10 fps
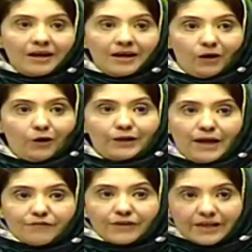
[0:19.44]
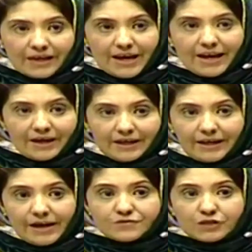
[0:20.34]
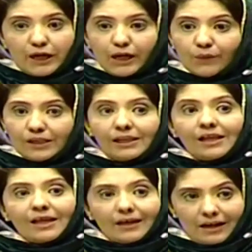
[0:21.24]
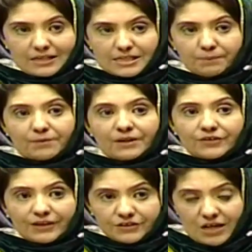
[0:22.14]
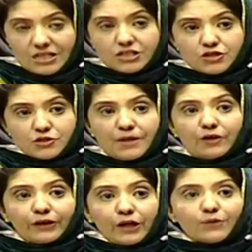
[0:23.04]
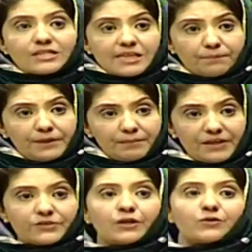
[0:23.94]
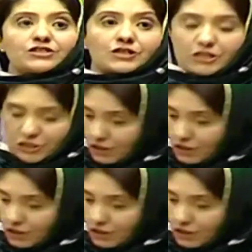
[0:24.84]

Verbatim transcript: on every day gives equal supplementary chance to speak on equal supplementary questions